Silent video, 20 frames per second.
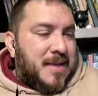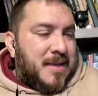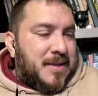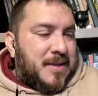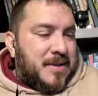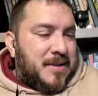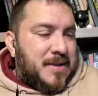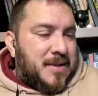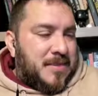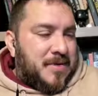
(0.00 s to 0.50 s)

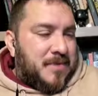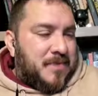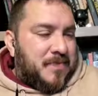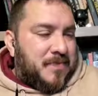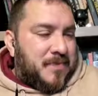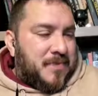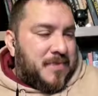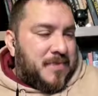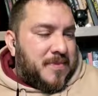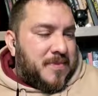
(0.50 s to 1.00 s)
so
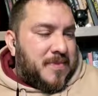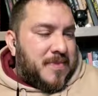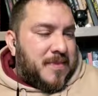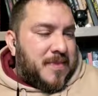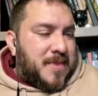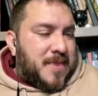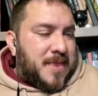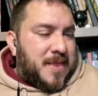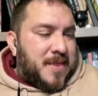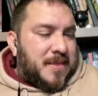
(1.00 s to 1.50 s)

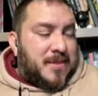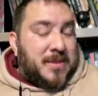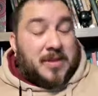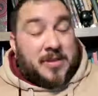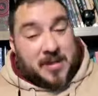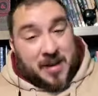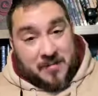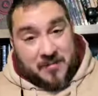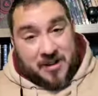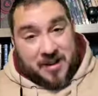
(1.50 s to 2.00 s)
to
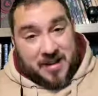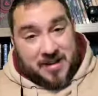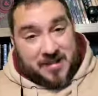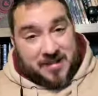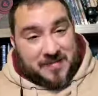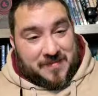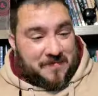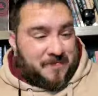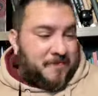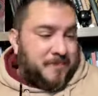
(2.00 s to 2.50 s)

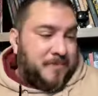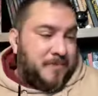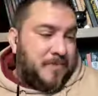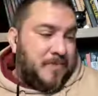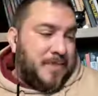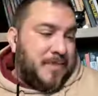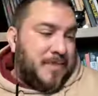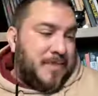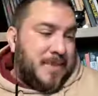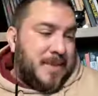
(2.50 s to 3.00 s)
summarize,
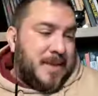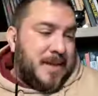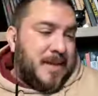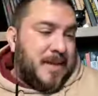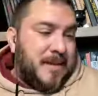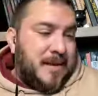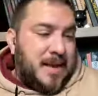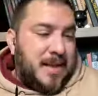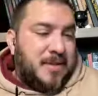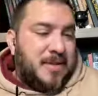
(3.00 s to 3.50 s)

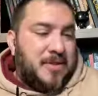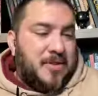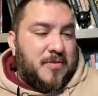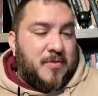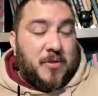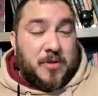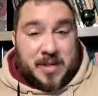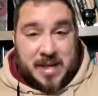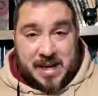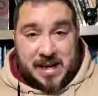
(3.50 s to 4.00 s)
unless you're
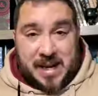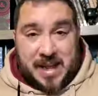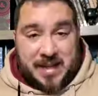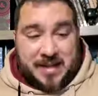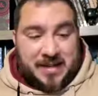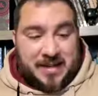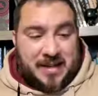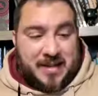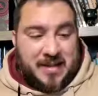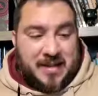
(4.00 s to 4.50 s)

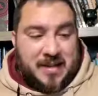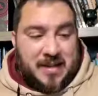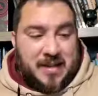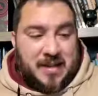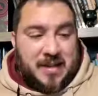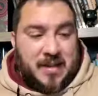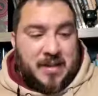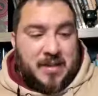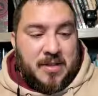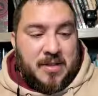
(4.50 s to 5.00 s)
multi-classing,
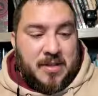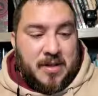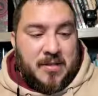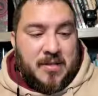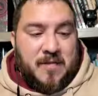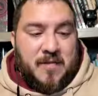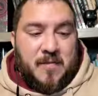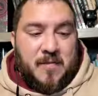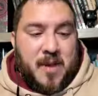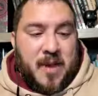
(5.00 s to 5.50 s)

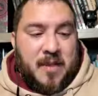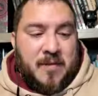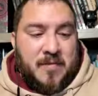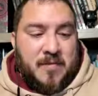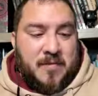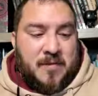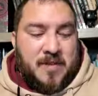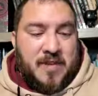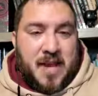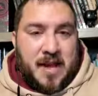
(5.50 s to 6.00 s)
don't even bother
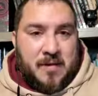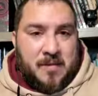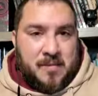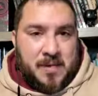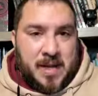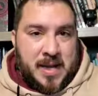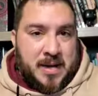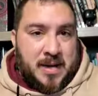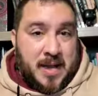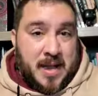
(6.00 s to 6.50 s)
with
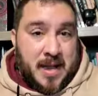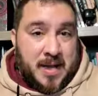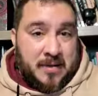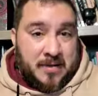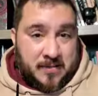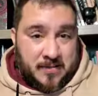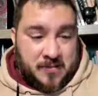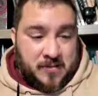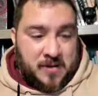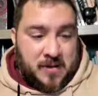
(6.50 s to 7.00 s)
Shadowblade
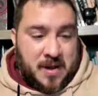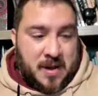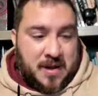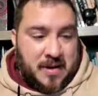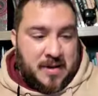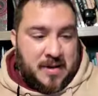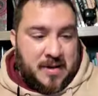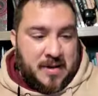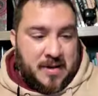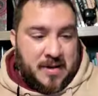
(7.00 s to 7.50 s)
as a
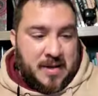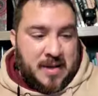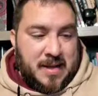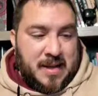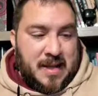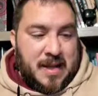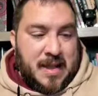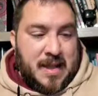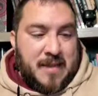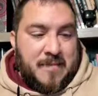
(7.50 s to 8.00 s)
warlock.
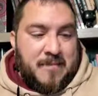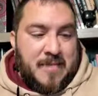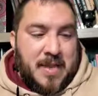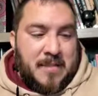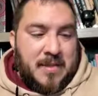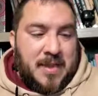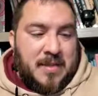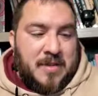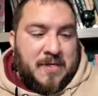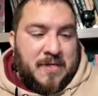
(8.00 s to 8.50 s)

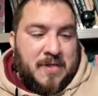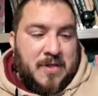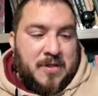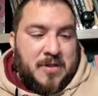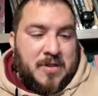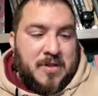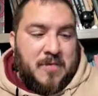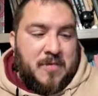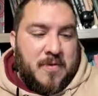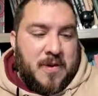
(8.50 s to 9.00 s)
Maybe in the
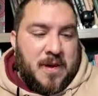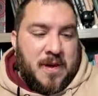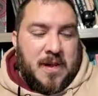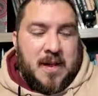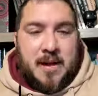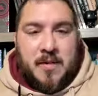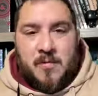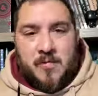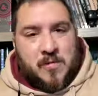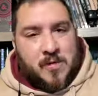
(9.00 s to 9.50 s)
future we're going to
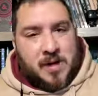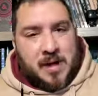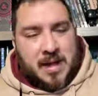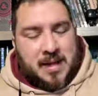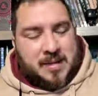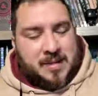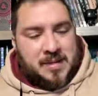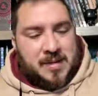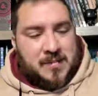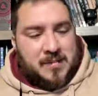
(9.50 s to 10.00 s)
get a
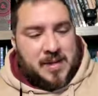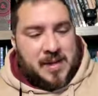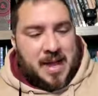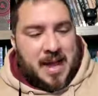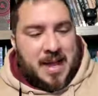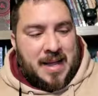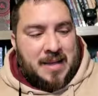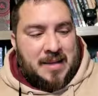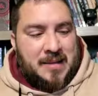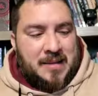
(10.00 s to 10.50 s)
warlock
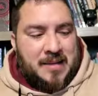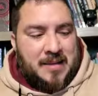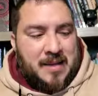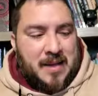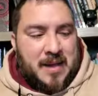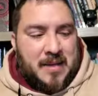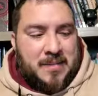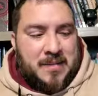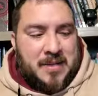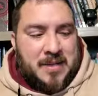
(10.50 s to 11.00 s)
subclass
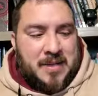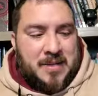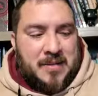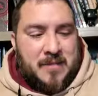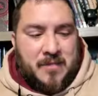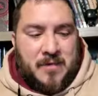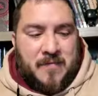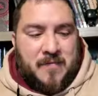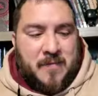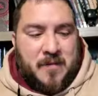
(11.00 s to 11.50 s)
option
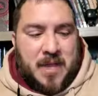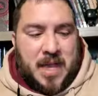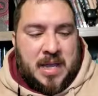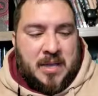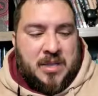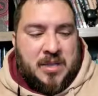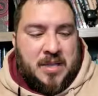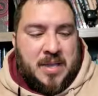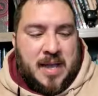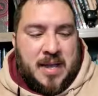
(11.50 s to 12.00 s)
or
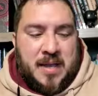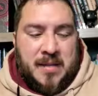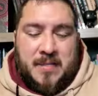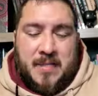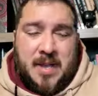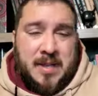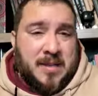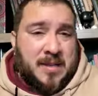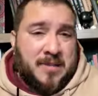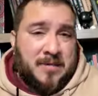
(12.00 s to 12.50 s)
invocation that can
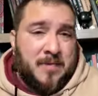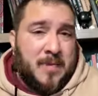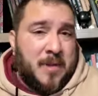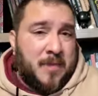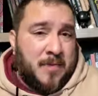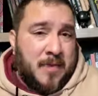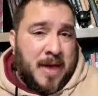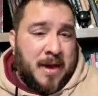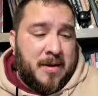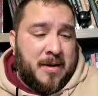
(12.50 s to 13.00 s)
make the
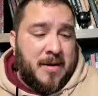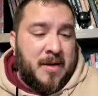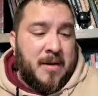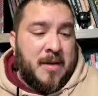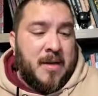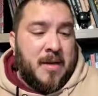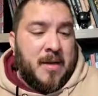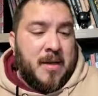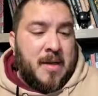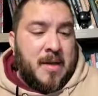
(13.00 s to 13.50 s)
spell better,
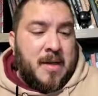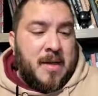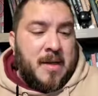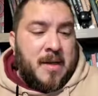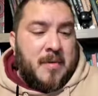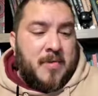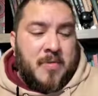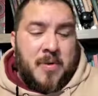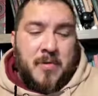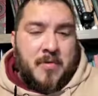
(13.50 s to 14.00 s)

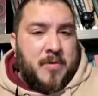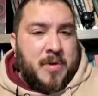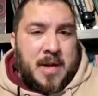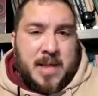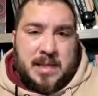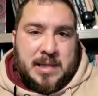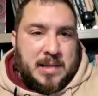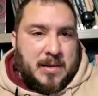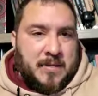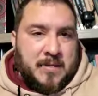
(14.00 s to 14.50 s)
but we're
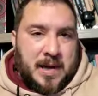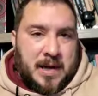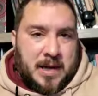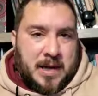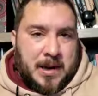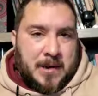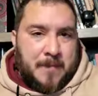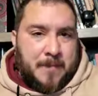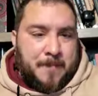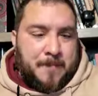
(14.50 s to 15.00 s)
not there right
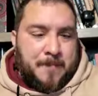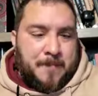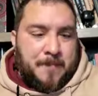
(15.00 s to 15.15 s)
now.